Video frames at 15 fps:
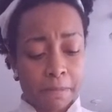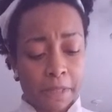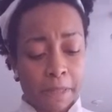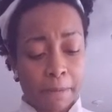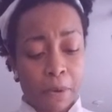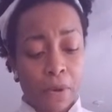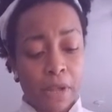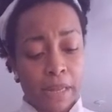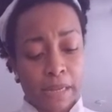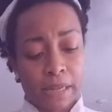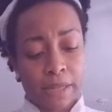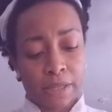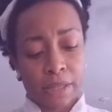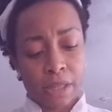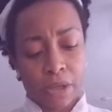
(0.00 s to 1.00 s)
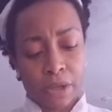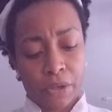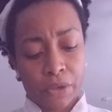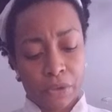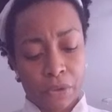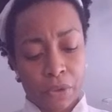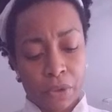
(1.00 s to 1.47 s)
The point is,
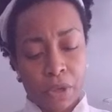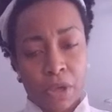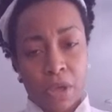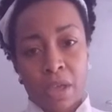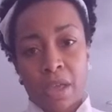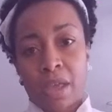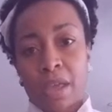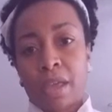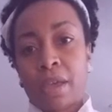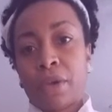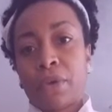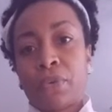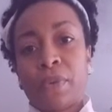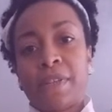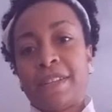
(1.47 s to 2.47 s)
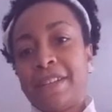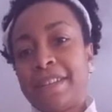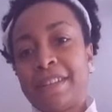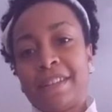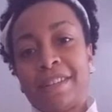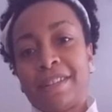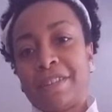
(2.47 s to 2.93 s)
we don't
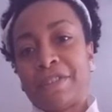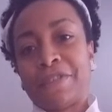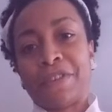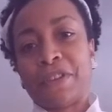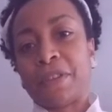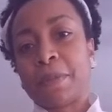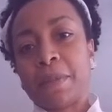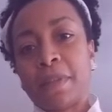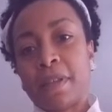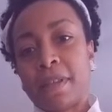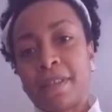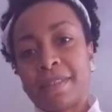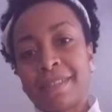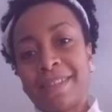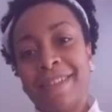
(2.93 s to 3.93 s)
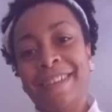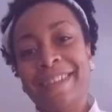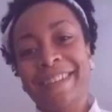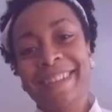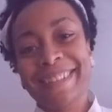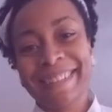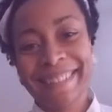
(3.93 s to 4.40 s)
need it in the first place.
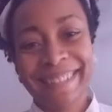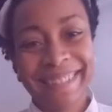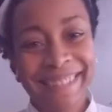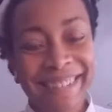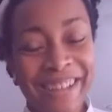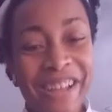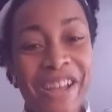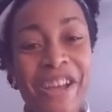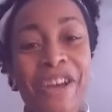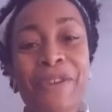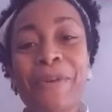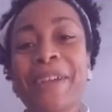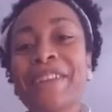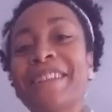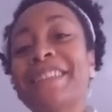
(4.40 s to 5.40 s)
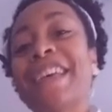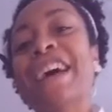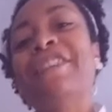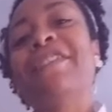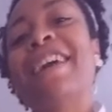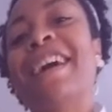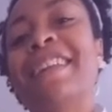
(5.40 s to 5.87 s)
We use
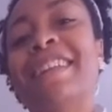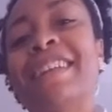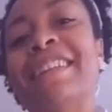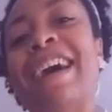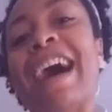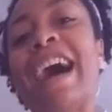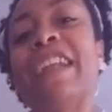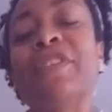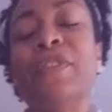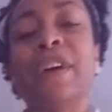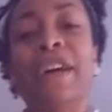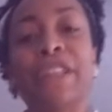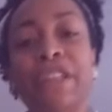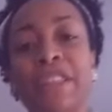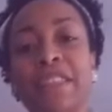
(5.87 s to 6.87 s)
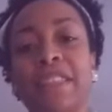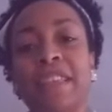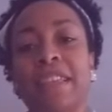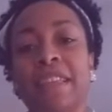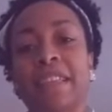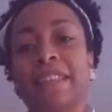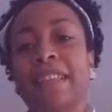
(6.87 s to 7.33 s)
Teflon and a lot of other
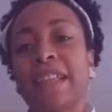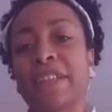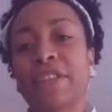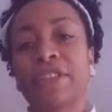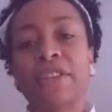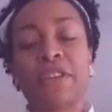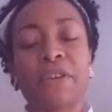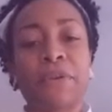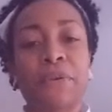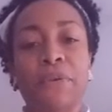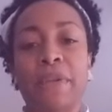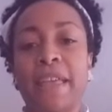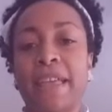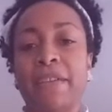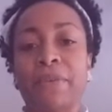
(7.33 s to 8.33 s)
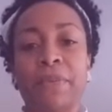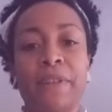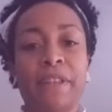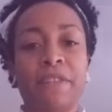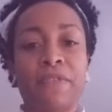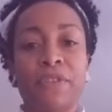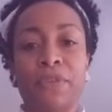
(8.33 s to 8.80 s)
things, and hey,
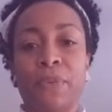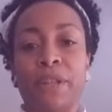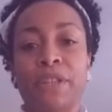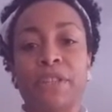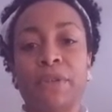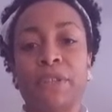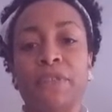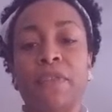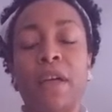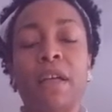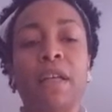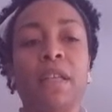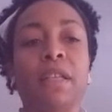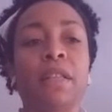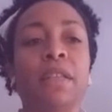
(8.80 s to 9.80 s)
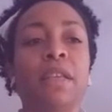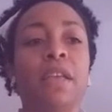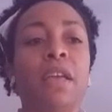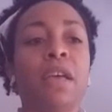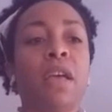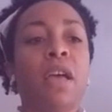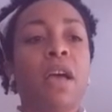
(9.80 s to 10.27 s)
whatever you want to do is fine.
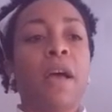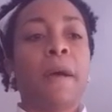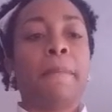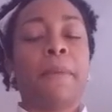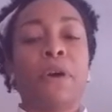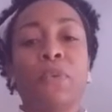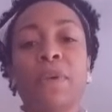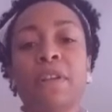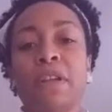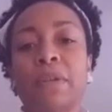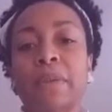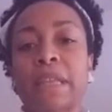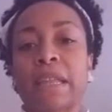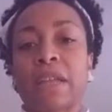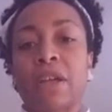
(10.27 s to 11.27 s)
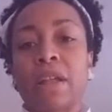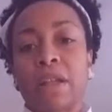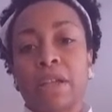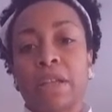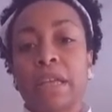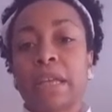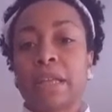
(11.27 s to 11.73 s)
But we don't need it on
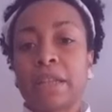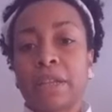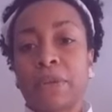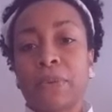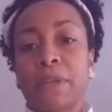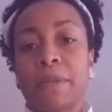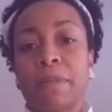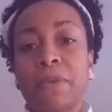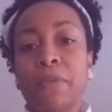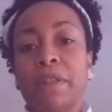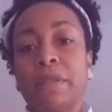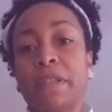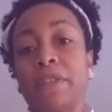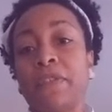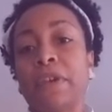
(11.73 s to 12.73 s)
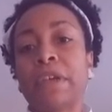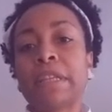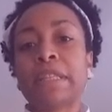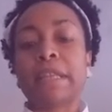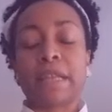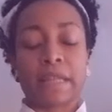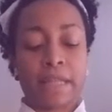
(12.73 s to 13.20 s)
our cooking equipment. One of the
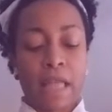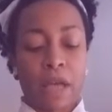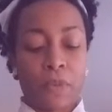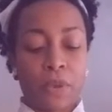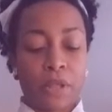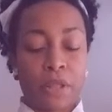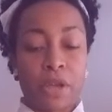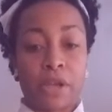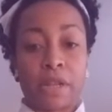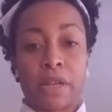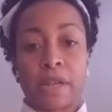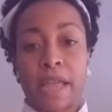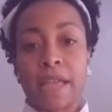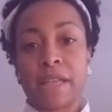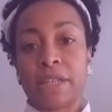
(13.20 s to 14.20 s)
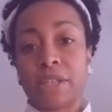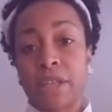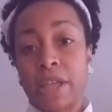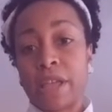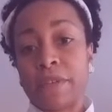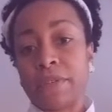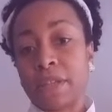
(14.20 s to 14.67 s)
first things that we learn as
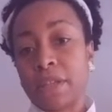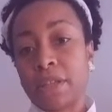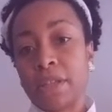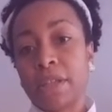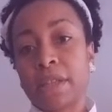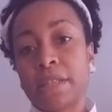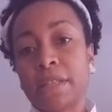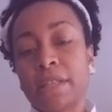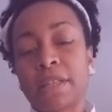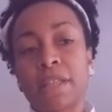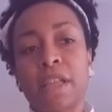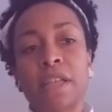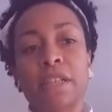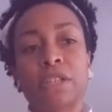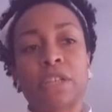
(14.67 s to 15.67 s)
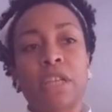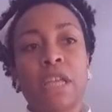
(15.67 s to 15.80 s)
chefs and cooks and such